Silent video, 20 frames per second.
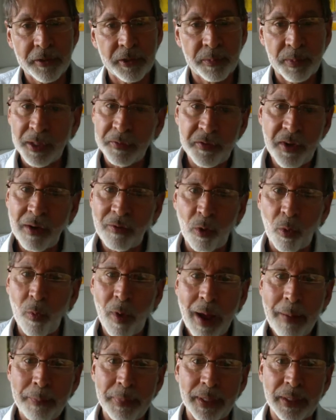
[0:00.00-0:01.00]
But if you have a
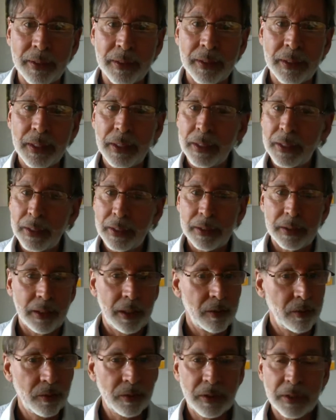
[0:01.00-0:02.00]
weapon,
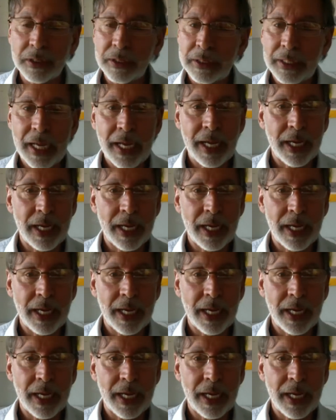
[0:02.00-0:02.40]
who's to say,